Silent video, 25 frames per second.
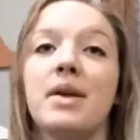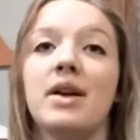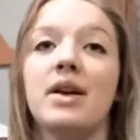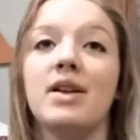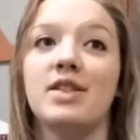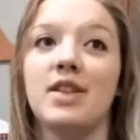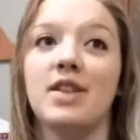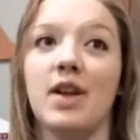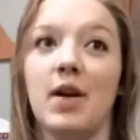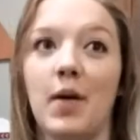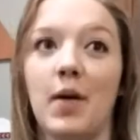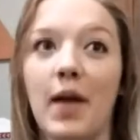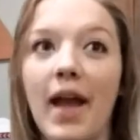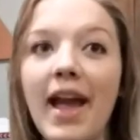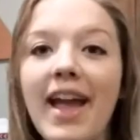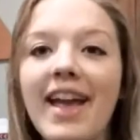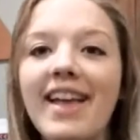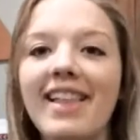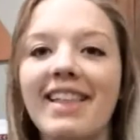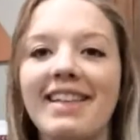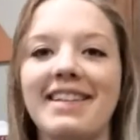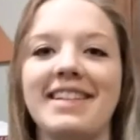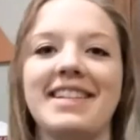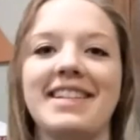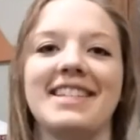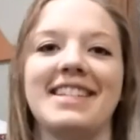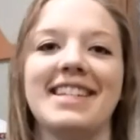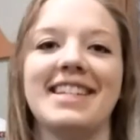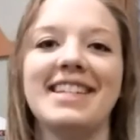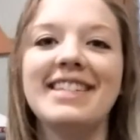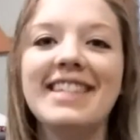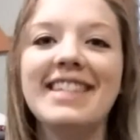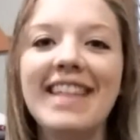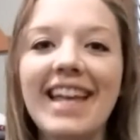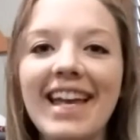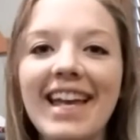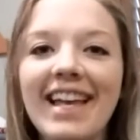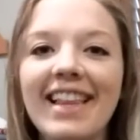And I was like, okay, like, is
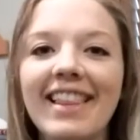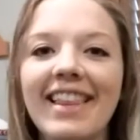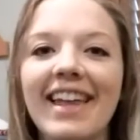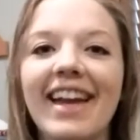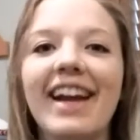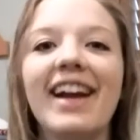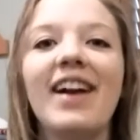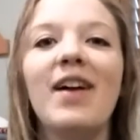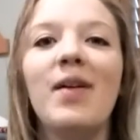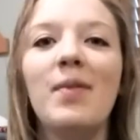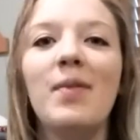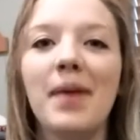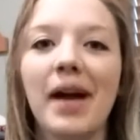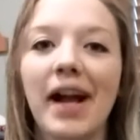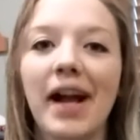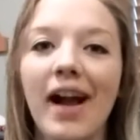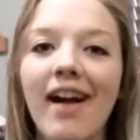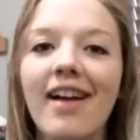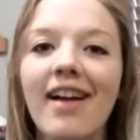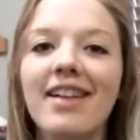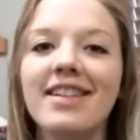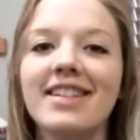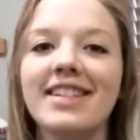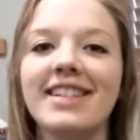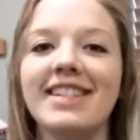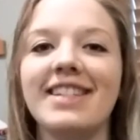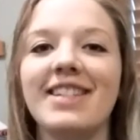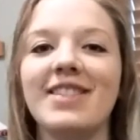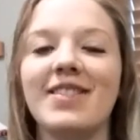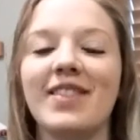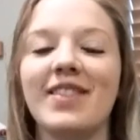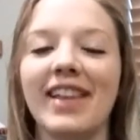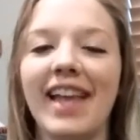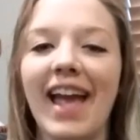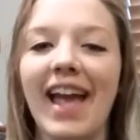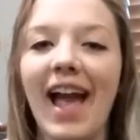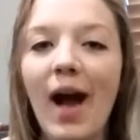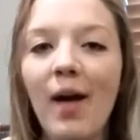this it? Like, oh my gosh, this
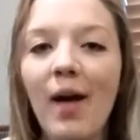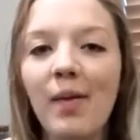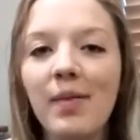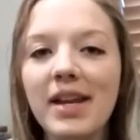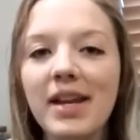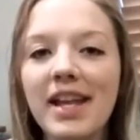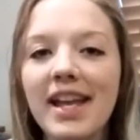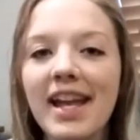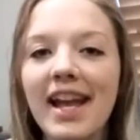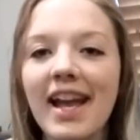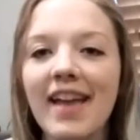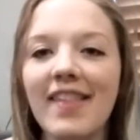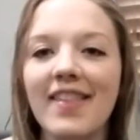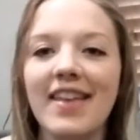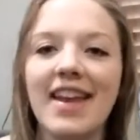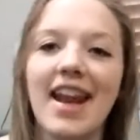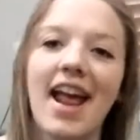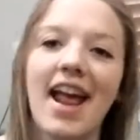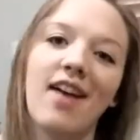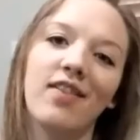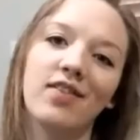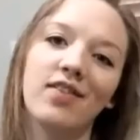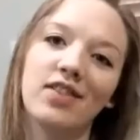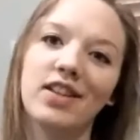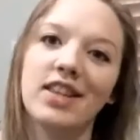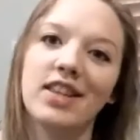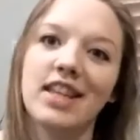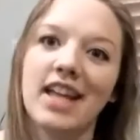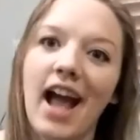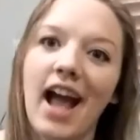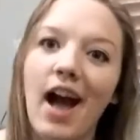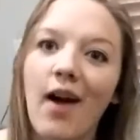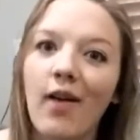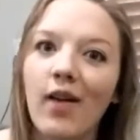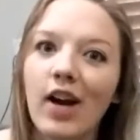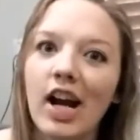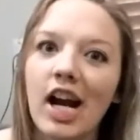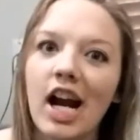is really happening. And then after
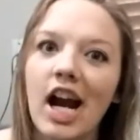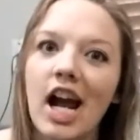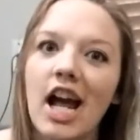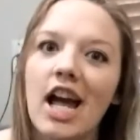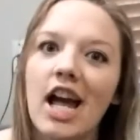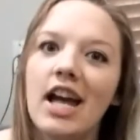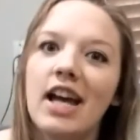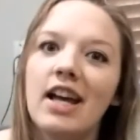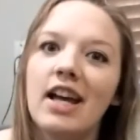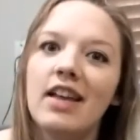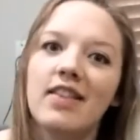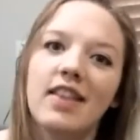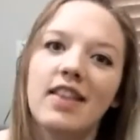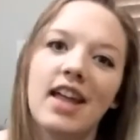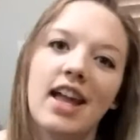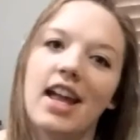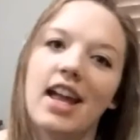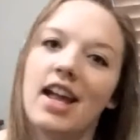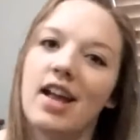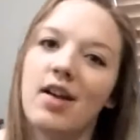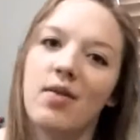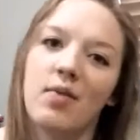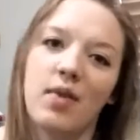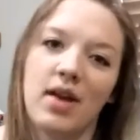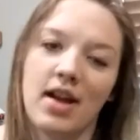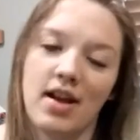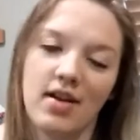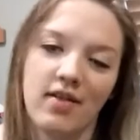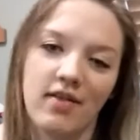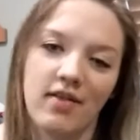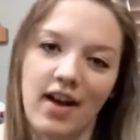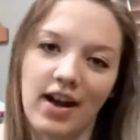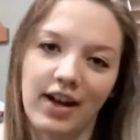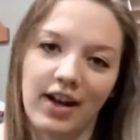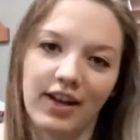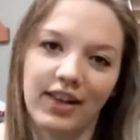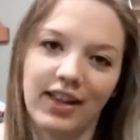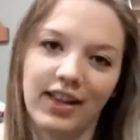the hour, they went
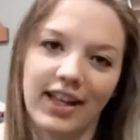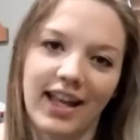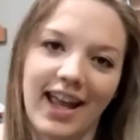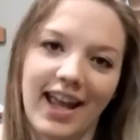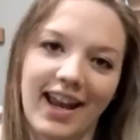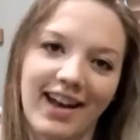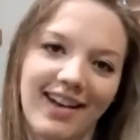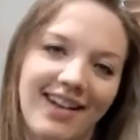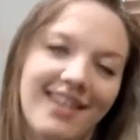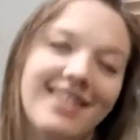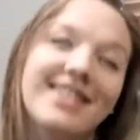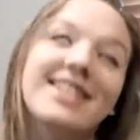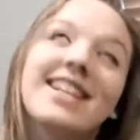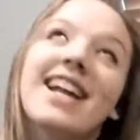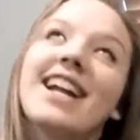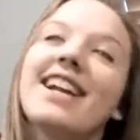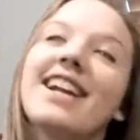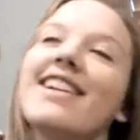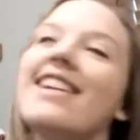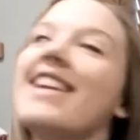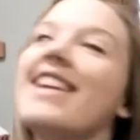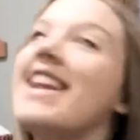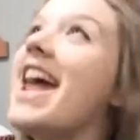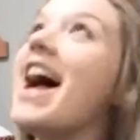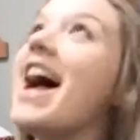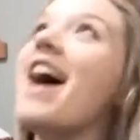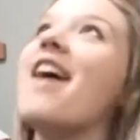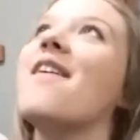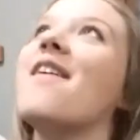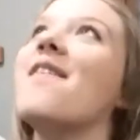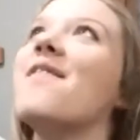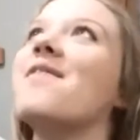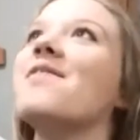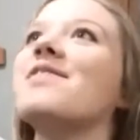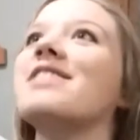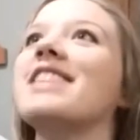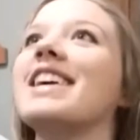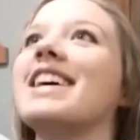irregular again. And I was like,
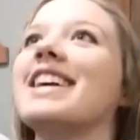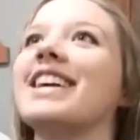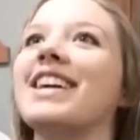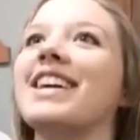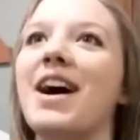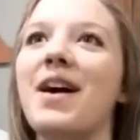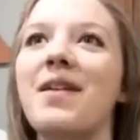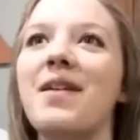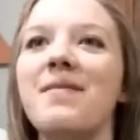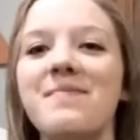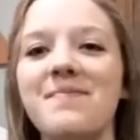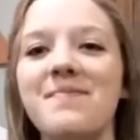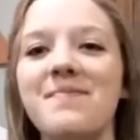no, like,